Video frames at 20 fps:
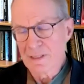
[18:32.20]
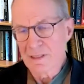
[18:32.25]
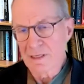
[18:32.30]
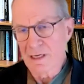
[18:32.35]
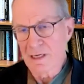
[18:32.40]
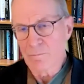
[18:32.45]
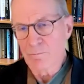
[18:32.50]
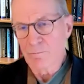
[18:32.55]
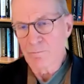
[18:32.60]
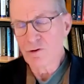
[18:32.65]

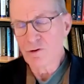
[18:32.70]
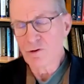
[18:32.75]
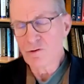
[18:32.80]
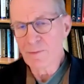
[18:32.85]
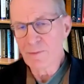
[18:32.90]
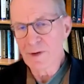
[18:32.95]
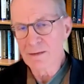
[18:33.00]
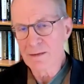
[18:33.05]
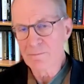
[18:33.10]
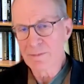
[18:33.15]
improve
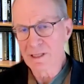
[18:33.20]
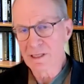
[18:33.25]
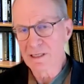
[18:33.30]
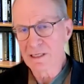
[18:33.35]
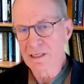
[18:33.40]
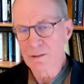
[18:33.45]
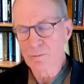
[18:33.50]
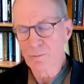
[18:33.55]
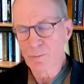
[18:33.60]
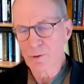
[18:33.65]
my
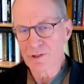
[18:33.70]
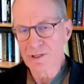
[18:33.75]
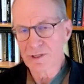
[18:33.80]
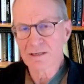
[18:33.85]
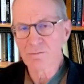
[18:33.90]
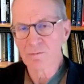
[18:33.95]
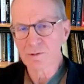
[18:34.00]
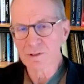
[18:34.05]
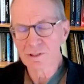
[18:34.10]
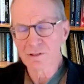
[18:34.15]
ability to
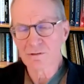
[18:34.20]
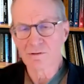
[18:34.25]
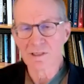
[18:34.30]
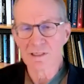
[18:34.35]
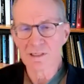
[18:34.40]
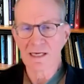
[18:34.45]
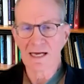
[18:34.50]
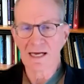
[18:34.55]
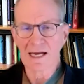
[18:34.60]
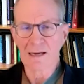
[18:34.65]
predict what's
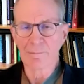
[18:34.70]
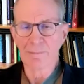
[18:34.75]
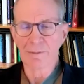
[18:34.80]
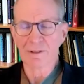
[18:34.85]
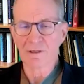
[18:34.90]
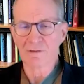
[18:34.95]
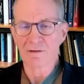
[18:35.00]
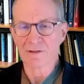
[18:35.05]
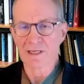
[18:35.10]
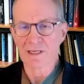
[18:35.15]
going to
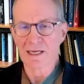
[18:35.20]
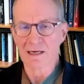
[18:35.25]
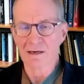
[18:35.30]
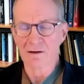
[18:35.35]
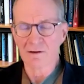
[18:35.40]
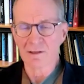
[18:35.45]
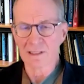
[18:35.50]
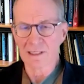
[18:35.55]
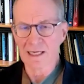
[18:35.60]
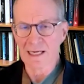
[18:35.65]
happen
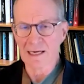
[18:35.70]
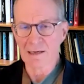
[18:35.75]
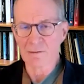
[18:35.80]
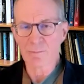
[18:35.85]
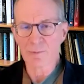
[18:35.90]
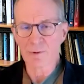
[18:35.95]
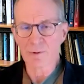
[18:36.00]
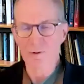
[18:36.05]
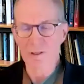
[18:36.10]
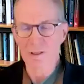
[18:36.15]
on the
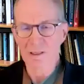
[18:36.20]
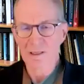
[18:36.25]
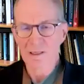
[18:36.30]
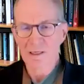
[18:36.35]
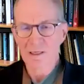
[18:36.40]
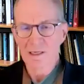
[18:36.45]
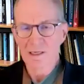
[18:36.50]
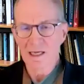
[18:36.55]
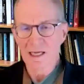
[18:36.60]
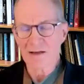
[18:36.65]
output
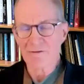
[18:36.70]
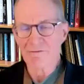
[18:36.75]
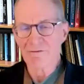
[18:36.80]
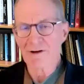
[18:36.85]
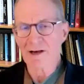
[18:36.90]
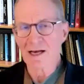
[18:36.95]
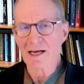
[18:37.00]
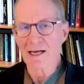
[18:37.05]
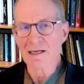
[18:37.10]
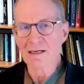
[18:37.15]
if
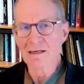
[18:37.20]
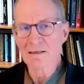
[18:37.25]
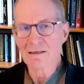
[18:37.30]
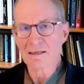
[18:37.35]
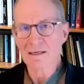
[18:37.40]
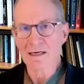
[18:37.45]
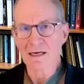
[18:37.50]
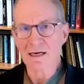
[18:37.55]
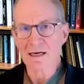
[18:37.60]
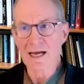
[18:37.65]
I
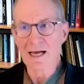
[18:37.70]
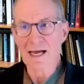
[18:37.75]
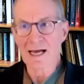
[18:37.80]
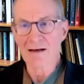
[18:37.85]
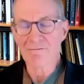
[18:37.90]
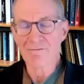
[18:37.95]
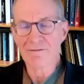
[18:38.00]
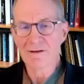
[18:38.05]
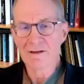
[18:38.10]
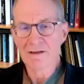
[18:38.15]

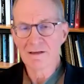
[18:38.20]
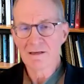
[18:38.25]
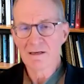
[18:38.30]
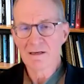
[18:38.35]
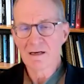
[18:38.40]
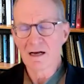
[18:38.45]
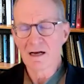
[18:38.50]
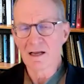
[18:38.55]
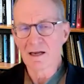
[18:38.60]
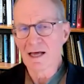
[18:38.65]
have
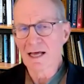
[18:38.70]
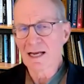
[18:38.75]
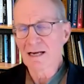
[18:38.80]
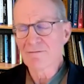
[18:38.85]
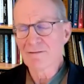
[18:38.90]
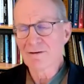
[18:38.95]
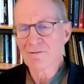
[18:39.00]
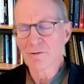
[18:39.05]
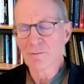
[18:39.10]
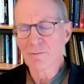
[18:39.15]
a lot
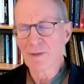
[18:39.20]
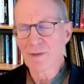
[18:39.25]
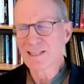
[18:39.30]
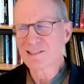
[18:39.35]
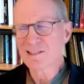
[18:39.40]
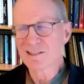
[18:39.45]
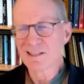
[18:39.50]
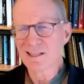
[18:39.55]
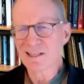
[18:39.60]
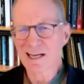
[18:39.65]
of
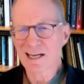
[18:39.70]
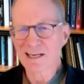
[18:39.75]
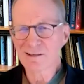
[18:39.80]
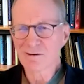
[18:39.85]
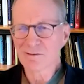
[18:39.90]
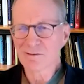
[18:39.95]
information that I